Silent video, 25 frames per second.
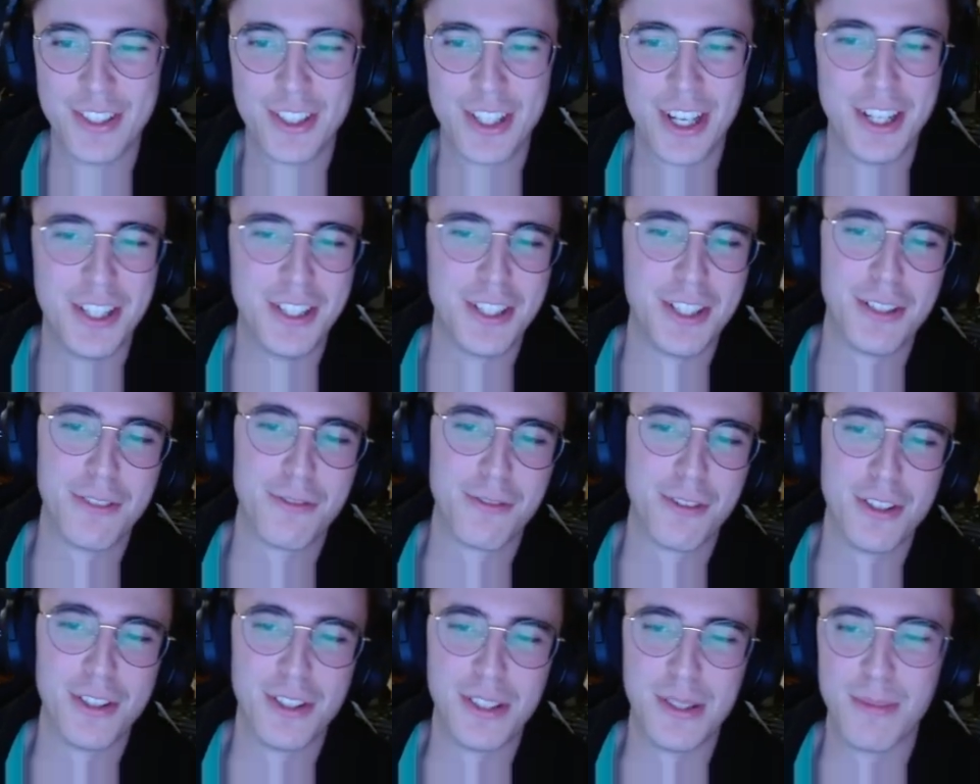
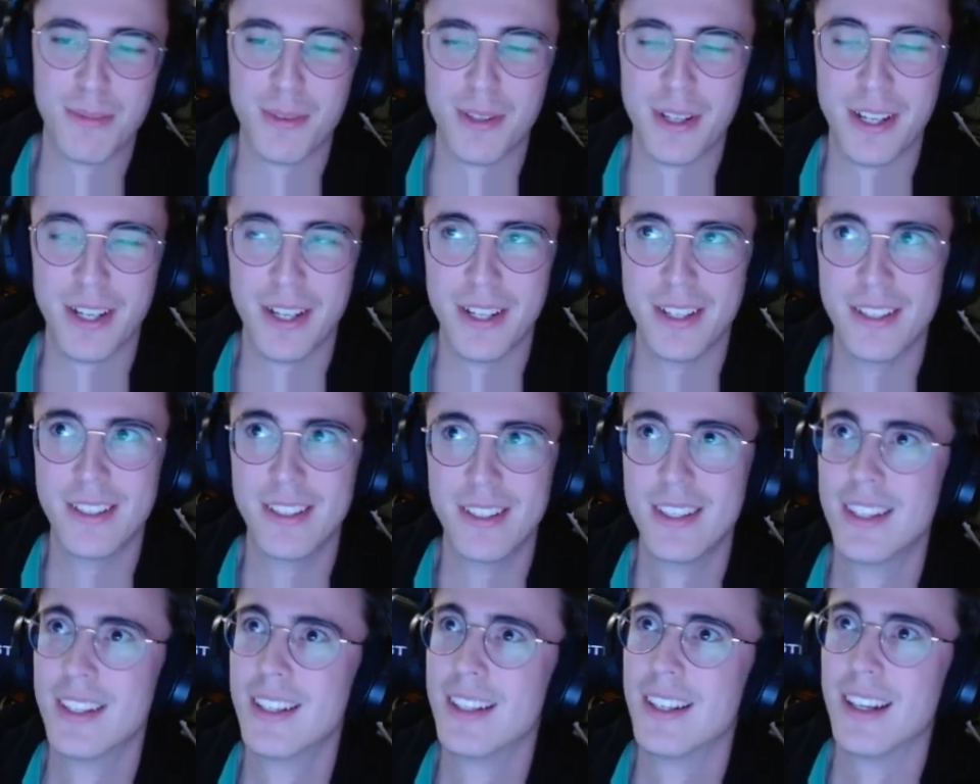changing Frenzy Plant,
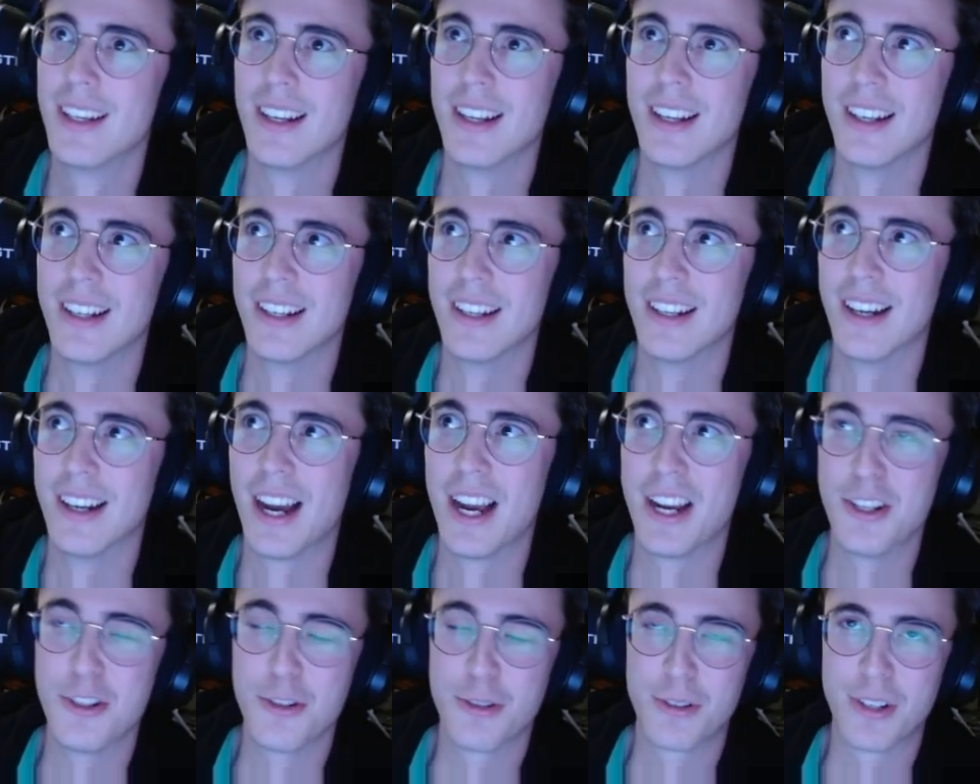
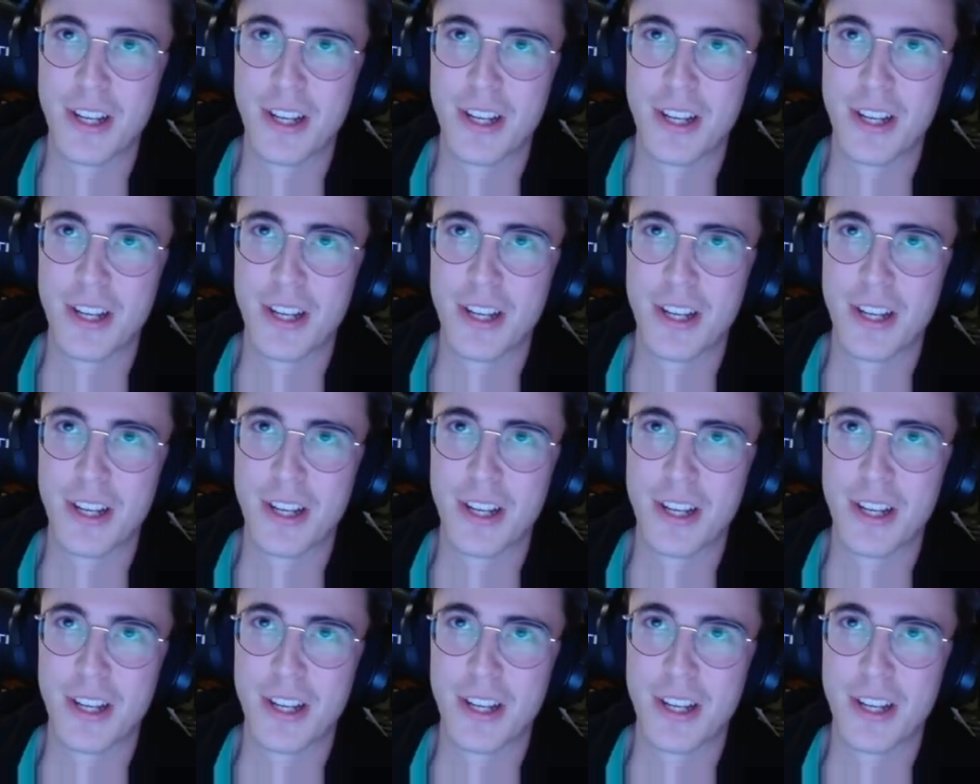Hydro